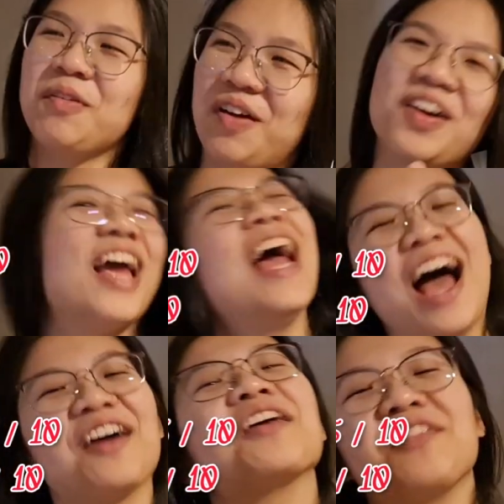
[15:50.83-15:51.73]
Okay,
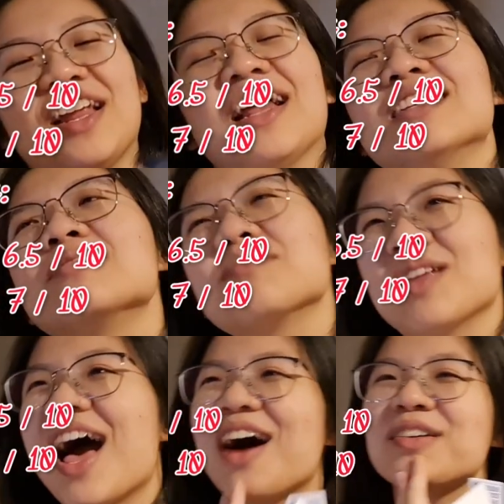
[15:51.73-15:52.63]
I'll give it.
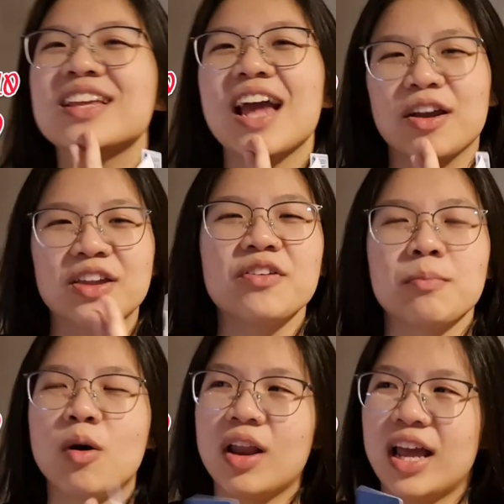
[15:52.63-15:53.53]
Wow, okay, I'll give it
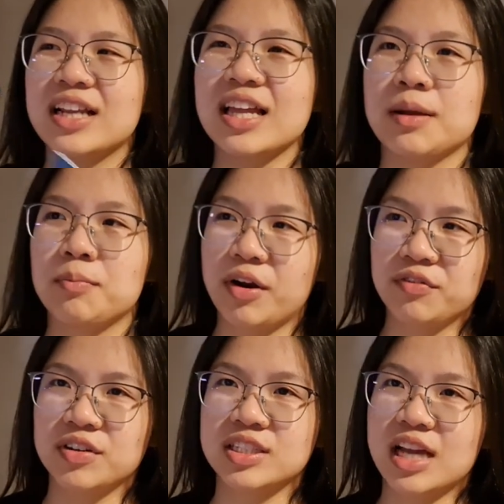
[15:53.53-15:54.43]
more. Like, I like the
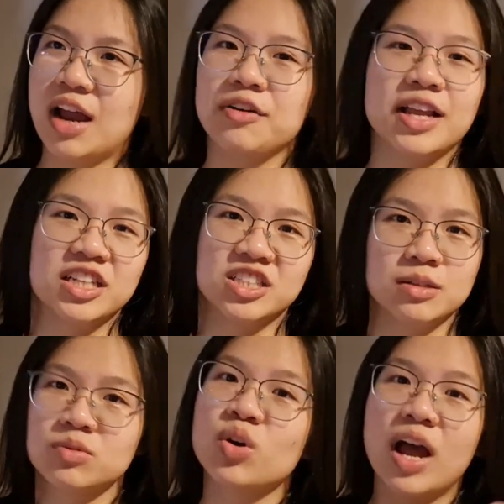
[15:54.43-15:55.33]
breakfast, I really like the
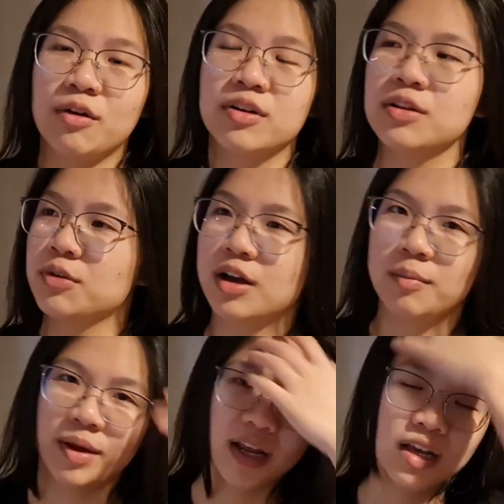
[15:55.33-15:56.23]
gym, so I really will
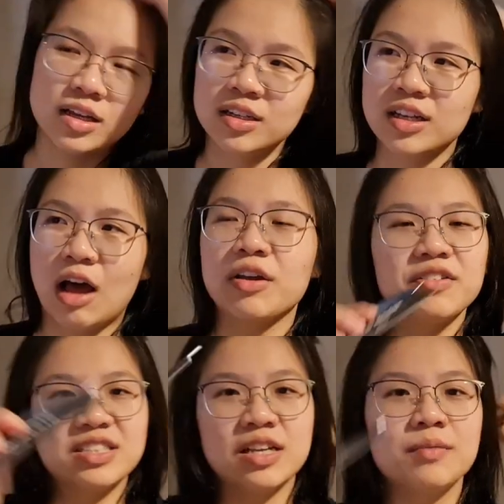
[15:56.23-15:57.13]
come back. How
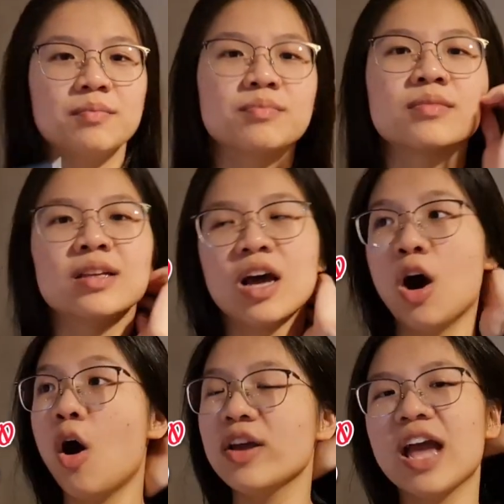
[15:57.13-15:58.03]
about the room?
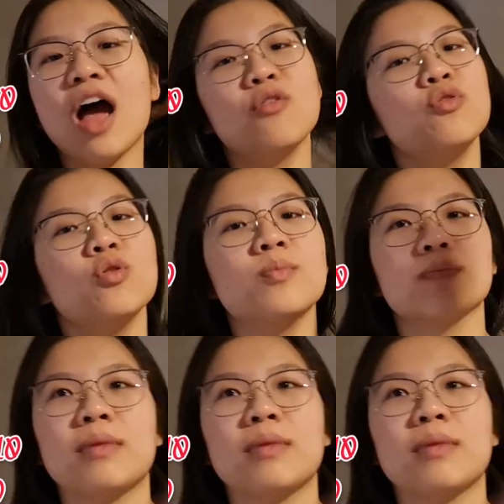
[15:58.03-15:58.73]
Oh yeah, room.